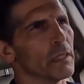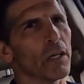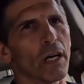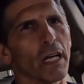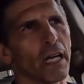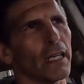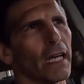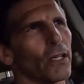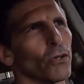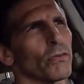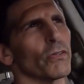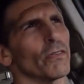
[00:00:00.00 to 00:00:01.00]
you know, I
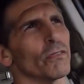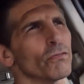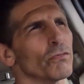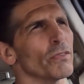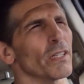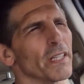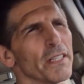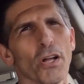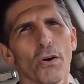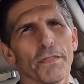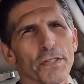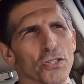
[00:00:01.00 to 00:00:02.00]
don't really
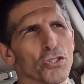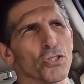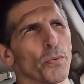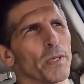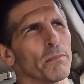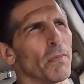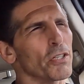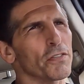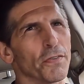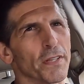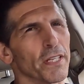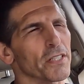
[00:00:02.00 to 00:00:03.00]
know if it's doing
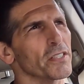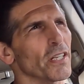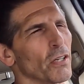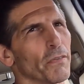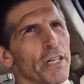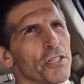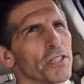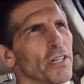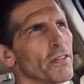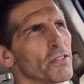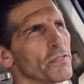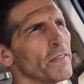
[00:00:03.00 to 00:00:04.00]
much for the acceleration
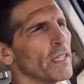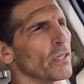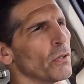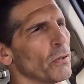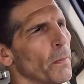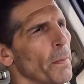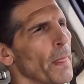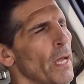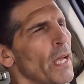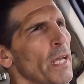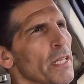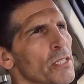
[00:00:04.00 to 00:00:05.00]
of this vehicle.
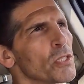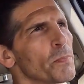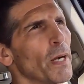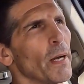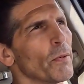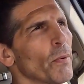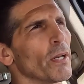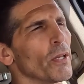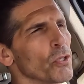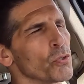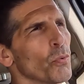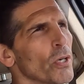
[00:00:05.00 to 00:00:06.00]
This is probably one
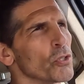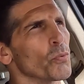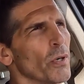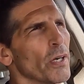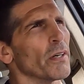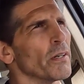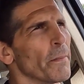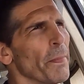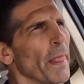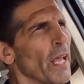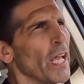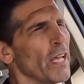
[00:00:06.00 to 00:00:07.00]
of those ones where
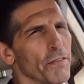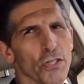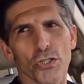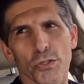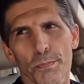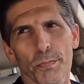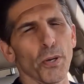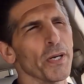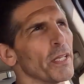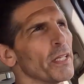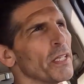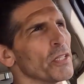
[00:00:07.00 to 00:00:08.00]
if you just
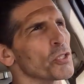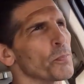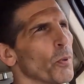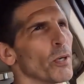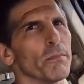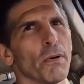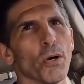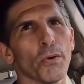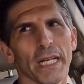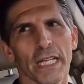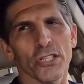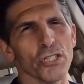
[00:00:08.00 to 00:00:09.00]
put it in sport
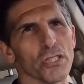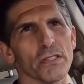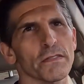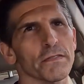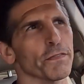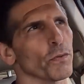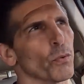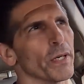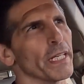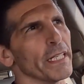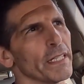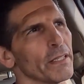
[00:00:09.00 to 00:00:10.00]
mode and just
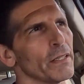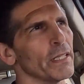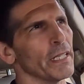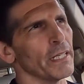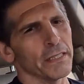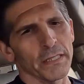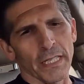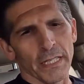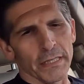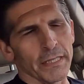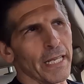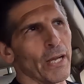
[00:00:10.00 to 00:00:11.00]
floored it
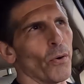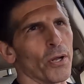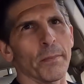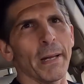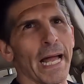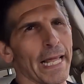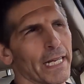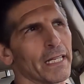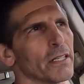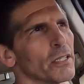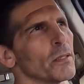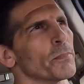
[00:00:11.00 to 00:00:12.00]
in automatic,
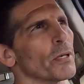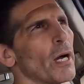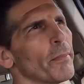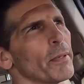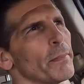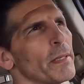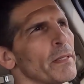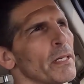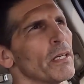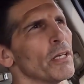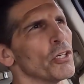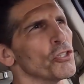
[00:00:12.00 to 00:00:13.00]
you'd probably
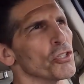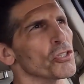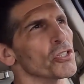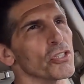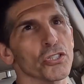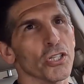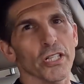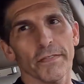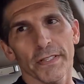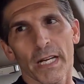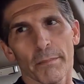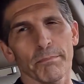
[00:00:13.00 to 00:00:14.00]
be just as good,
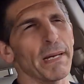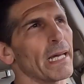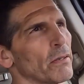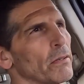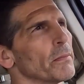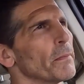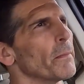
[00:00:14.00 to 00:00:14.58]
if not better.